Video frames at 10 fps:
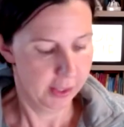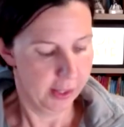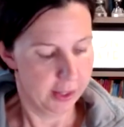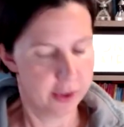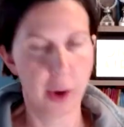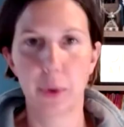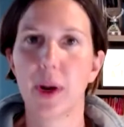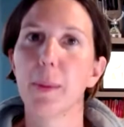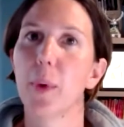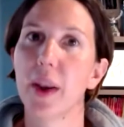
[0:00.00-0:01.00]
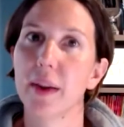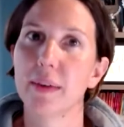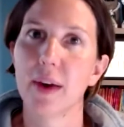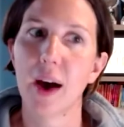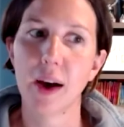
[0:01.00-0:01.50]
So, number 1,
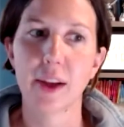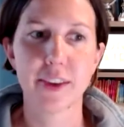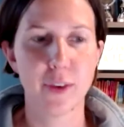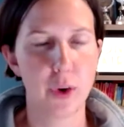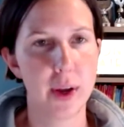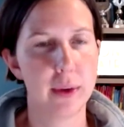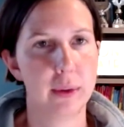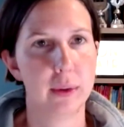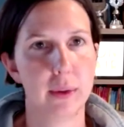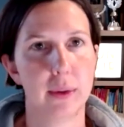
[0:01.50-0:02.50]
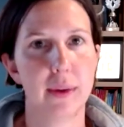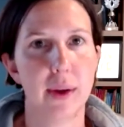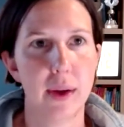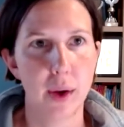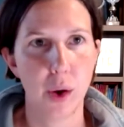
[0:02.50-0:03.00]
ask for it.
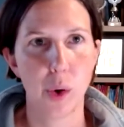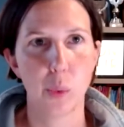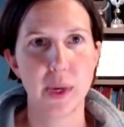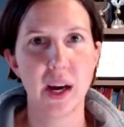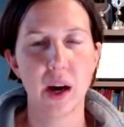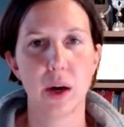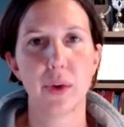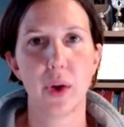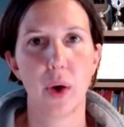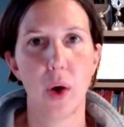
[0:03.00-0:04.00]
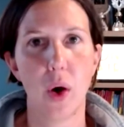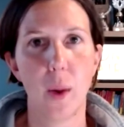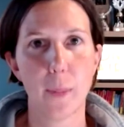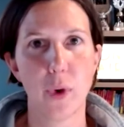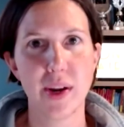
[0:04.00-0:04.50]
We aren't
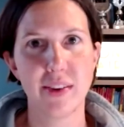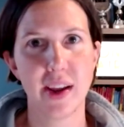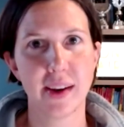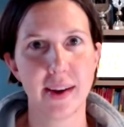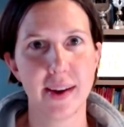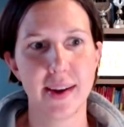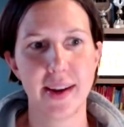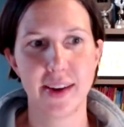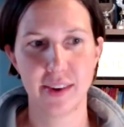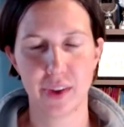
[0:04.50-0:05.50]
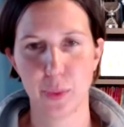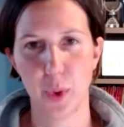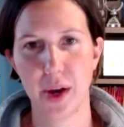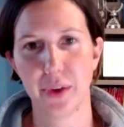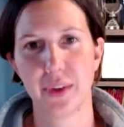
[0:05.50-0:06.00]
operating in a just
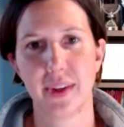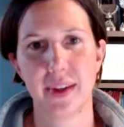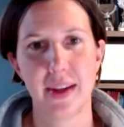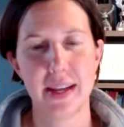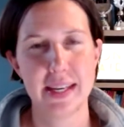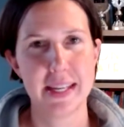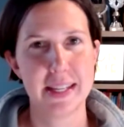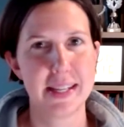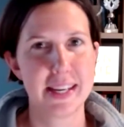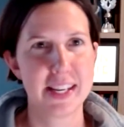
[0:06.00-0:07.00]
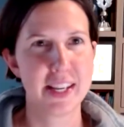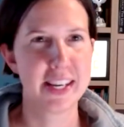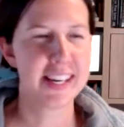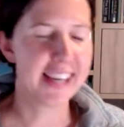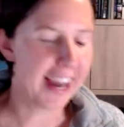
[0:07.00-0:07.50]
world.
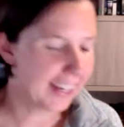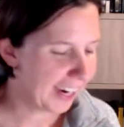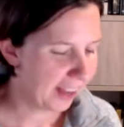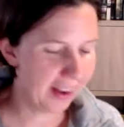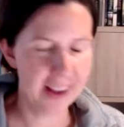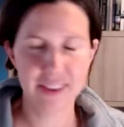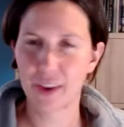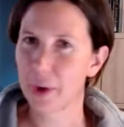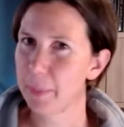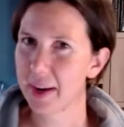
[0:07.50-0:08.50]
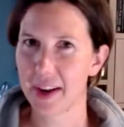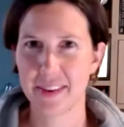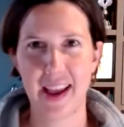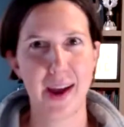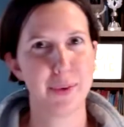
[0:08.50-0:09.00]
Getting out there, slogging my guts
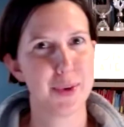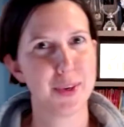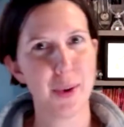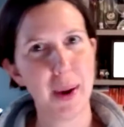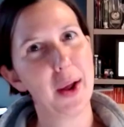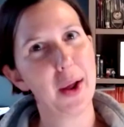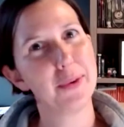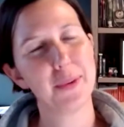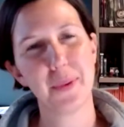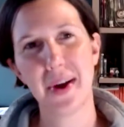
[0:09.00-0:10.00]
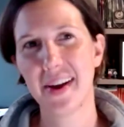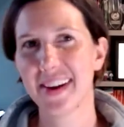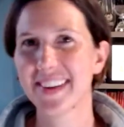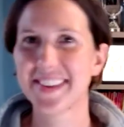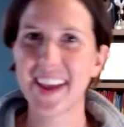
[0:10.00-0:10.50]
out, doing loads of
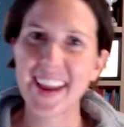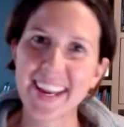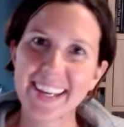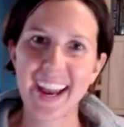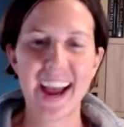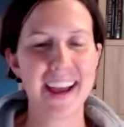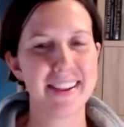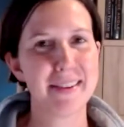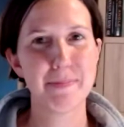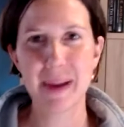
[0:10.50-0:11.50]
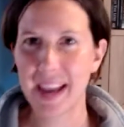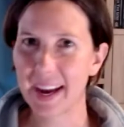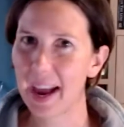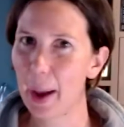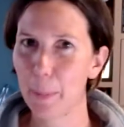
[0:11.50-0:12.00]
work, saying yes, being
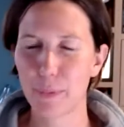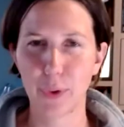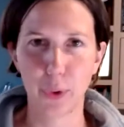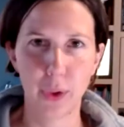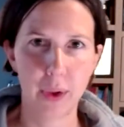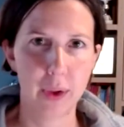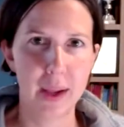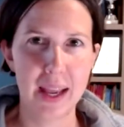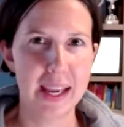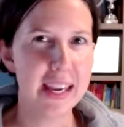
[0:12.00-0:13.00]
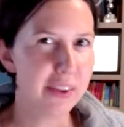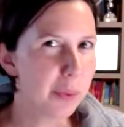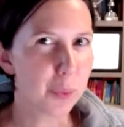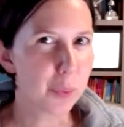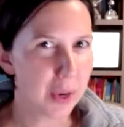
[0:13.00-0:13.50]
helpful
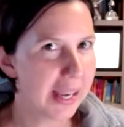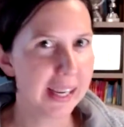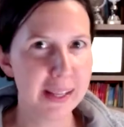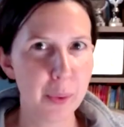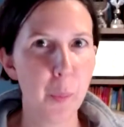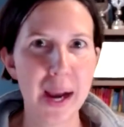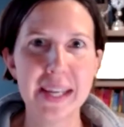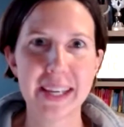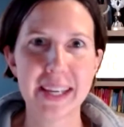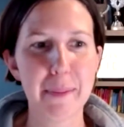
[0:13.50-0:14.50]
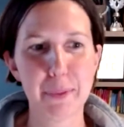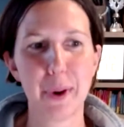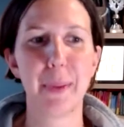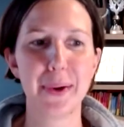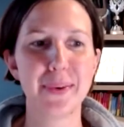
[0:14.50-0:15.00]
isn't really the way to get
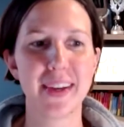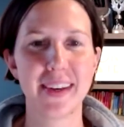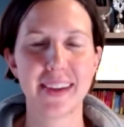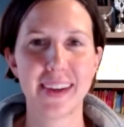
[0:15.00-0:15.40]
promoted.